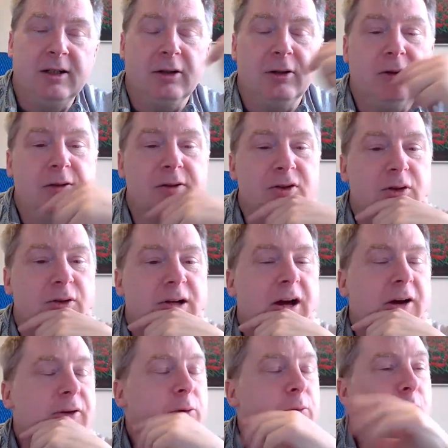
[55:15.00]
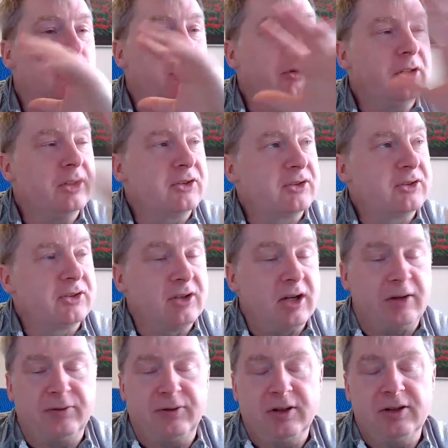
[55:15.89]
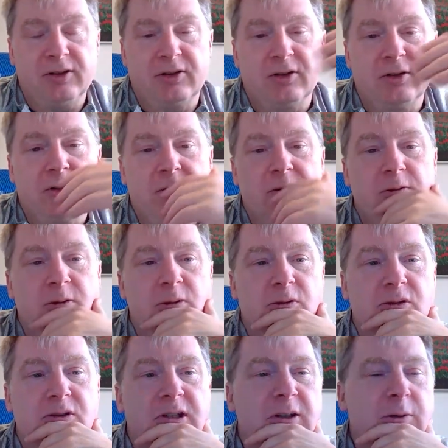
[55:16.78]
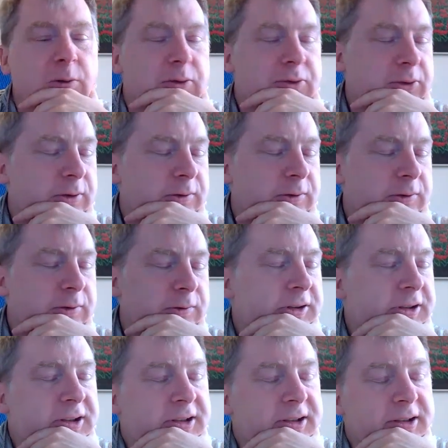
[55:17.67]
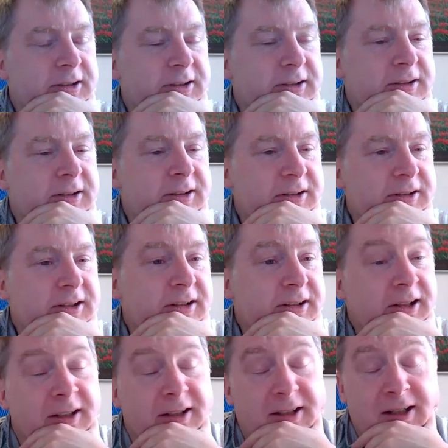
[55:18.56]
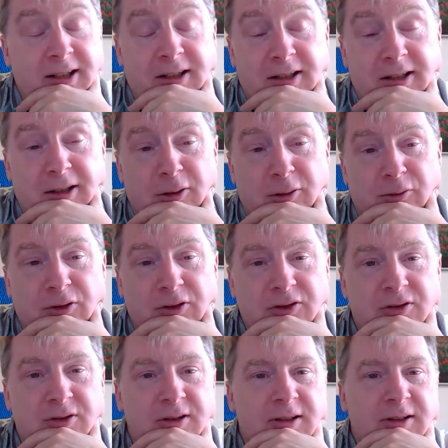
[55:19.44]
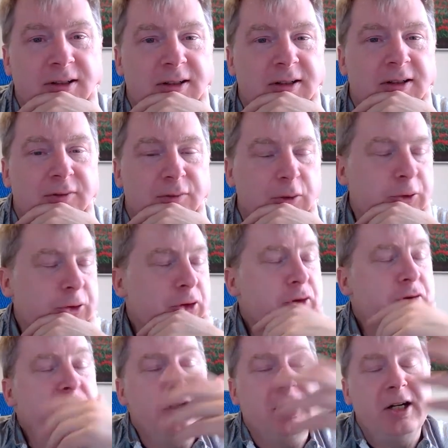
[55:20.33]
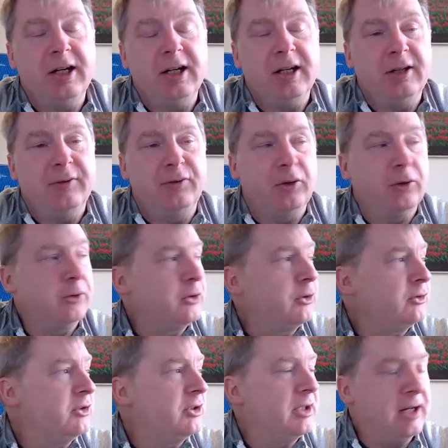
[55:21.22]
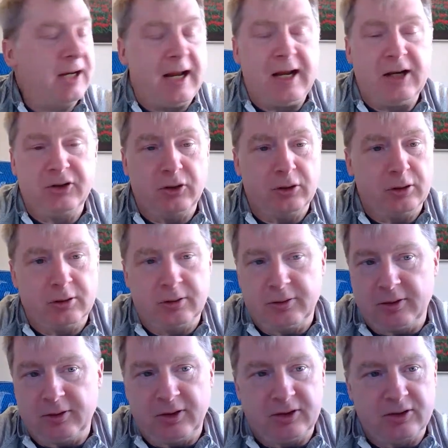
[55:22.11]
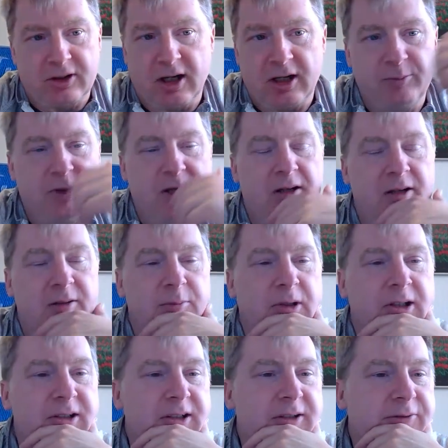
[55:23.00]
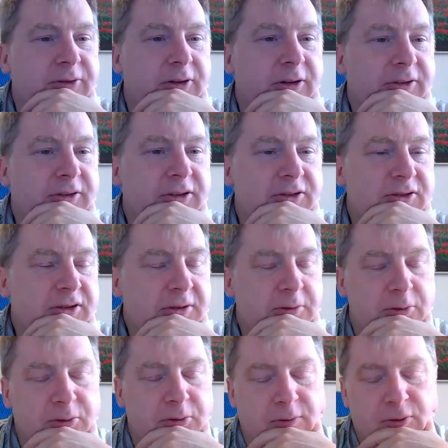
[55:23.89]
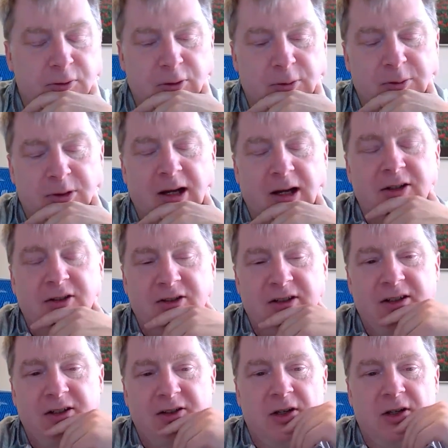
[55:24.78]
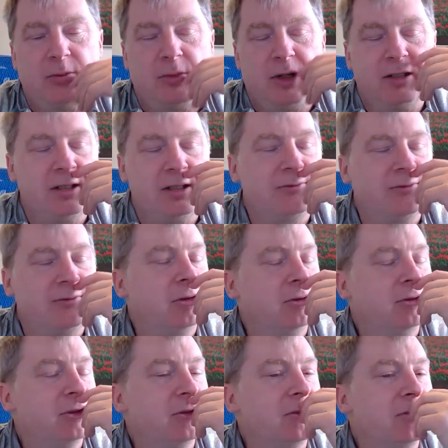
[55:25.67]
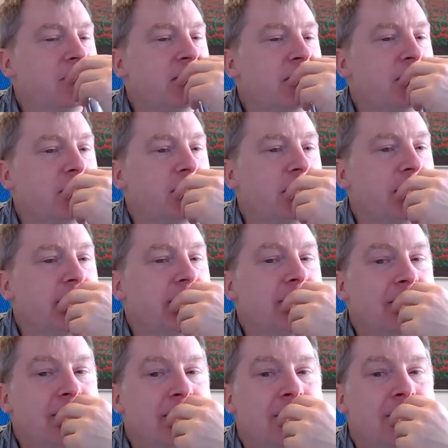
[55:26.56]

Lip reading: You know, and so now they're rolling this stuff into SQL Server. And you know, again, you know, if they're using it, if you're using it in Azure, this got to be on by default in SQL Server. So I'm glad to see this on by default in SQL Server.